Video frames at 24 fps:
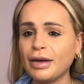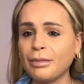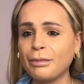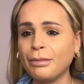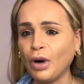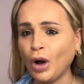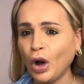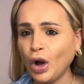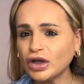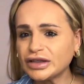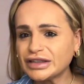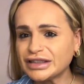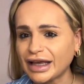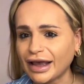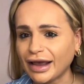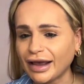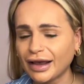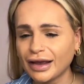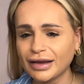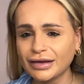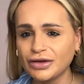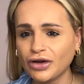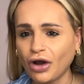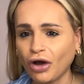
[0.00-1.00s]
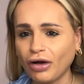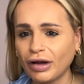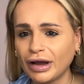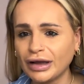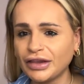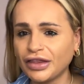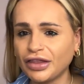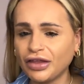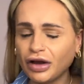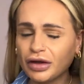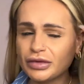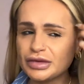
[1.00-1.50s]
bought it
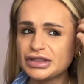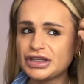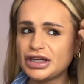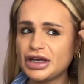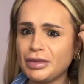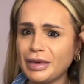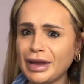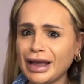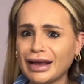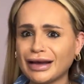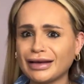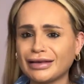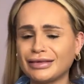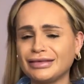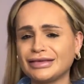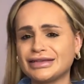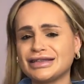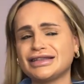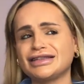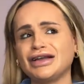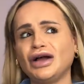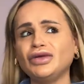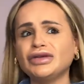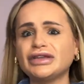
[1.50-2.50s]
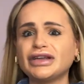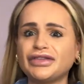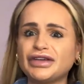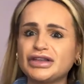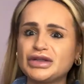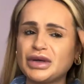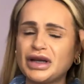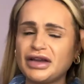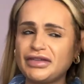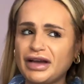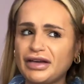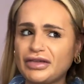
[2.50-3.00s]
and thought it was too big and sold it for
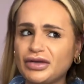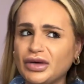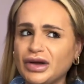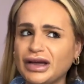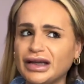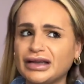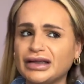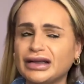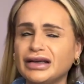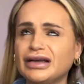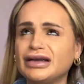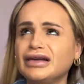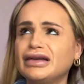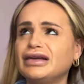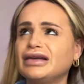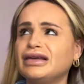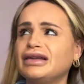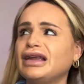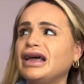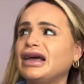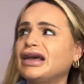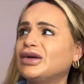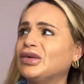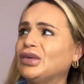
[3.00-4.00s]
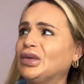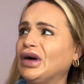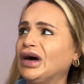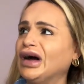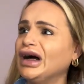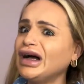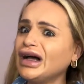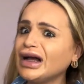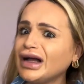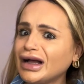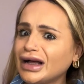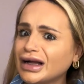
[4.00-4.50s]
25 quid. Like,
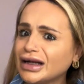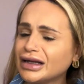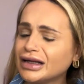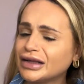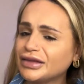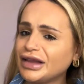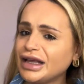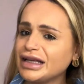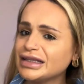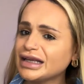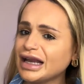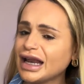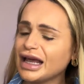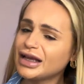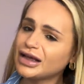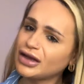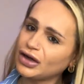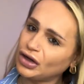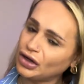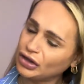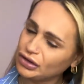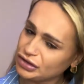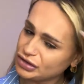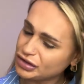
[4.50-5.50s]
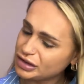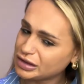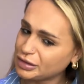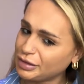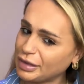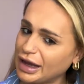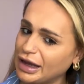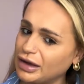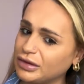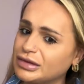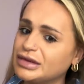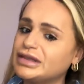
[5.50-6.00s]
what? These are like hundreds of
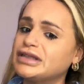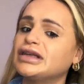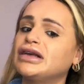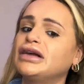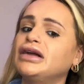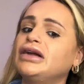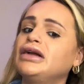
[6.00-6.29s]
pounds.